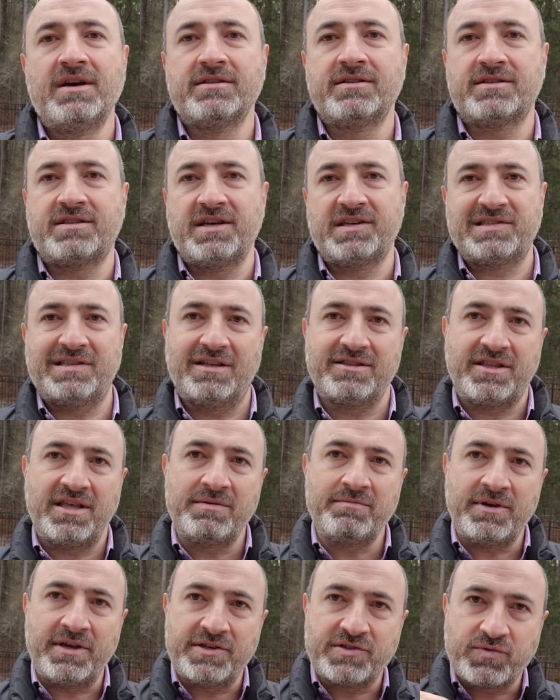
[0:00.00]
The Tesla
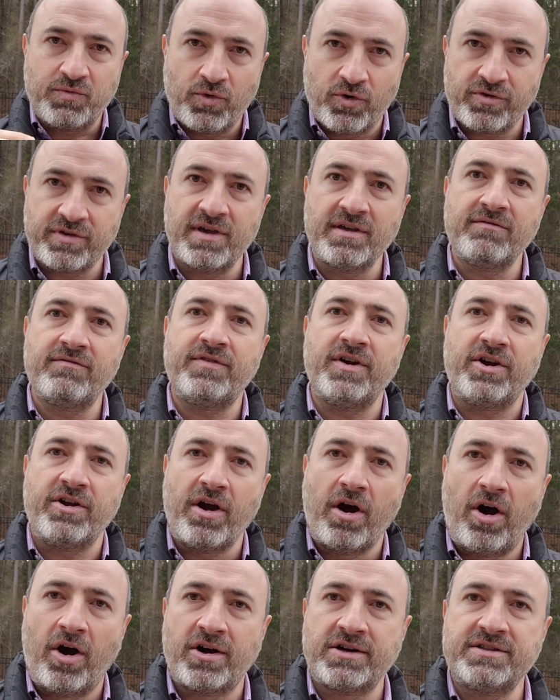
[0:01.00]
team is working very
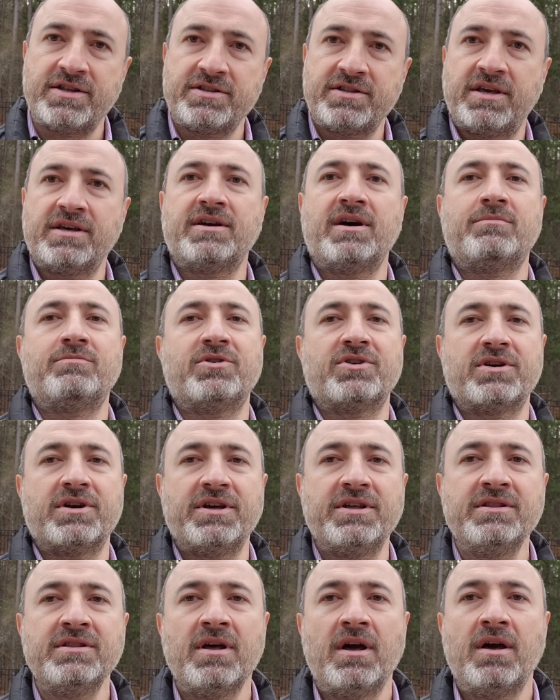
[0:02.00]
hard at Giga
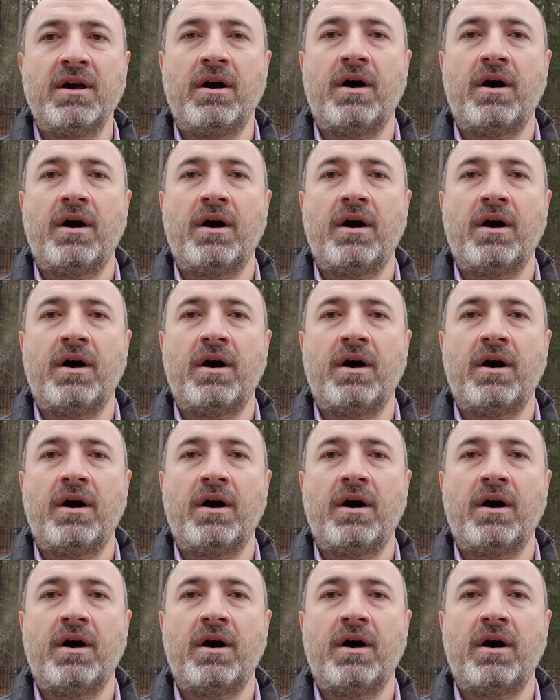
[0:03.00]
Berlin.